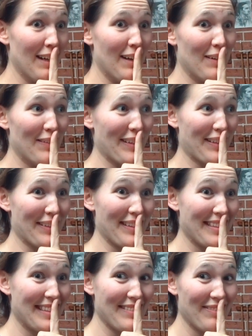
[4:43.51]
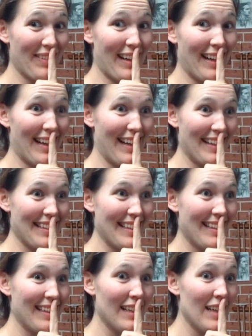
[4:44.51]
Oh my God, my heart.
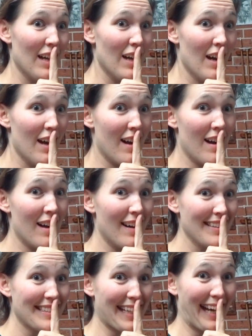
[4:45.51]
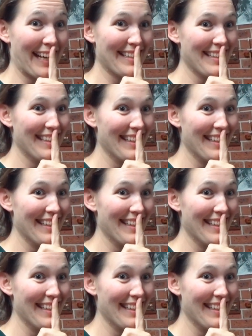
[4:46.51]
Dad.